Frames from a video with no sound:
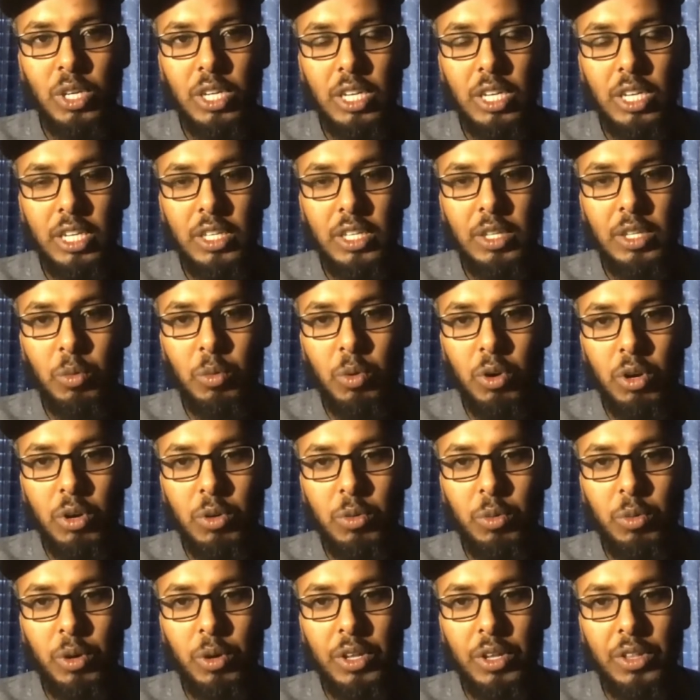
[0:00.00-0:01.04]
either work
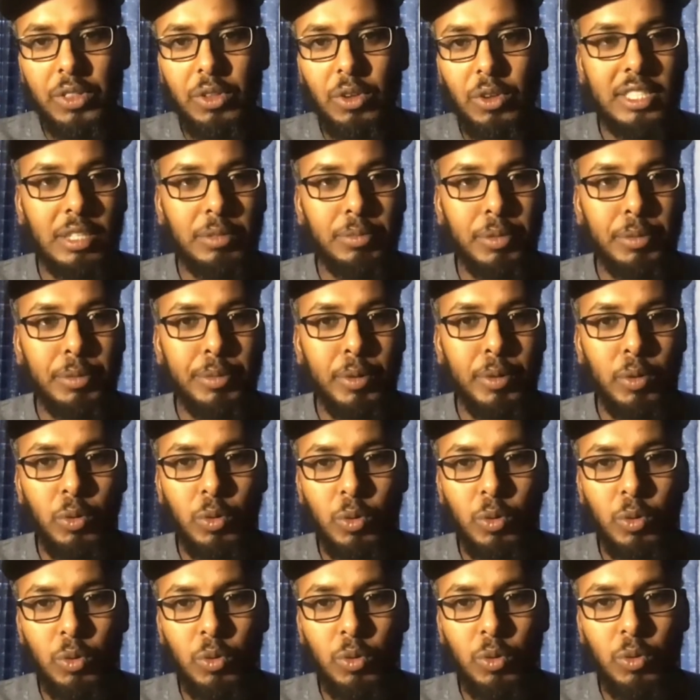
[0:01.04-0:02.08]
with people
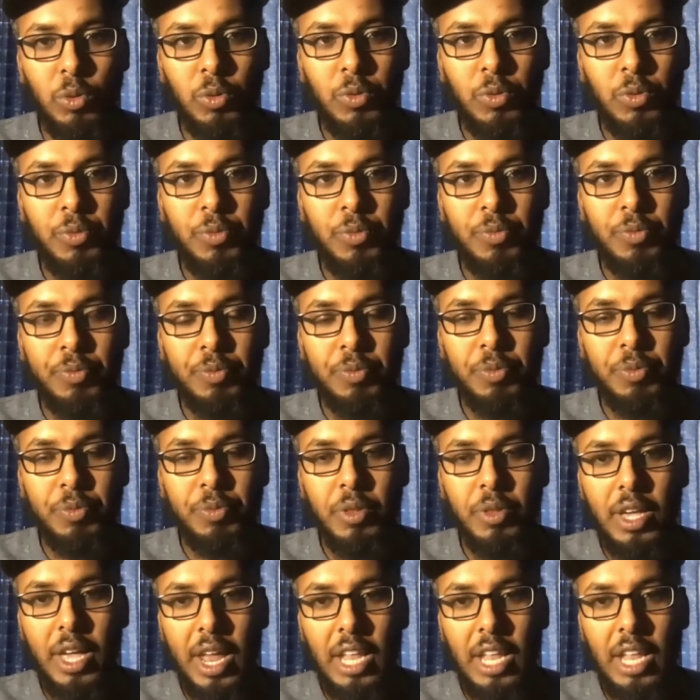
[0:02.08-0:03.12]
who
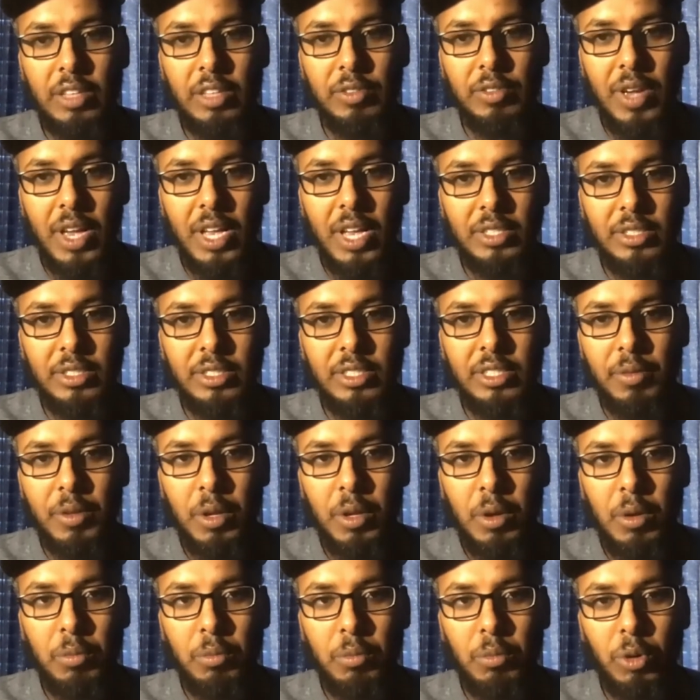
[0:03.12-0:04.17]
can advance
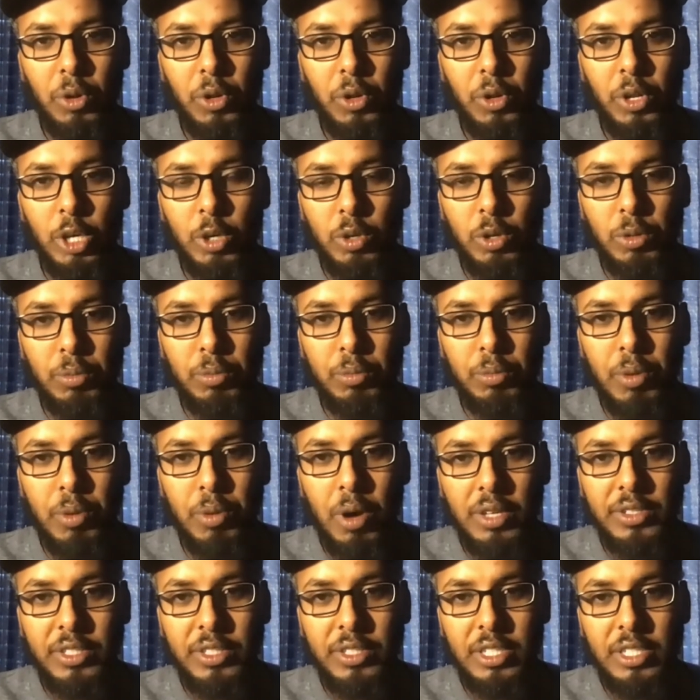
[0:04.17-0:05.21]
more equitable
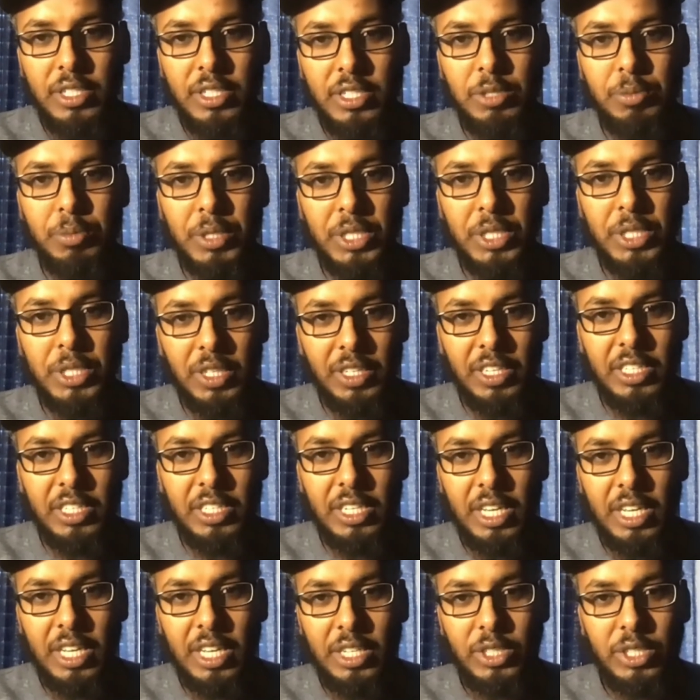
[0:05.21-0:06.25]
policies, especially in
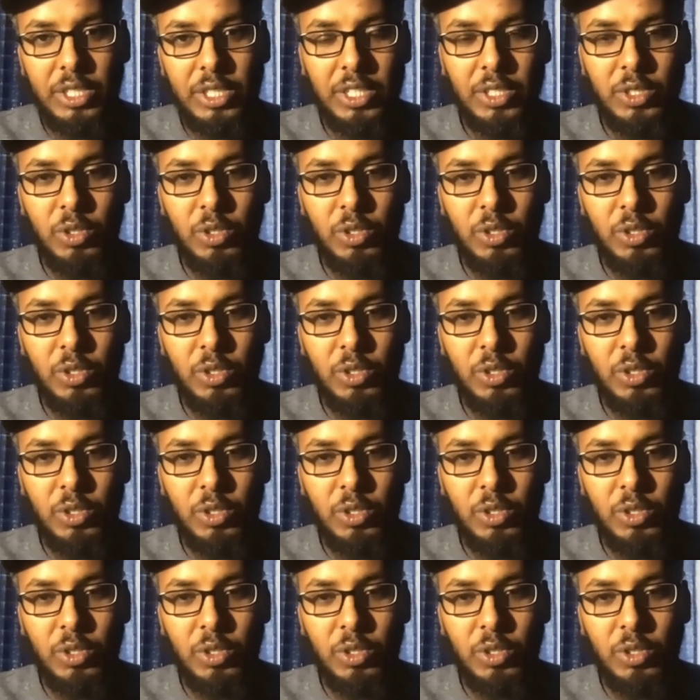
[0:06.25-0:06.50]
education.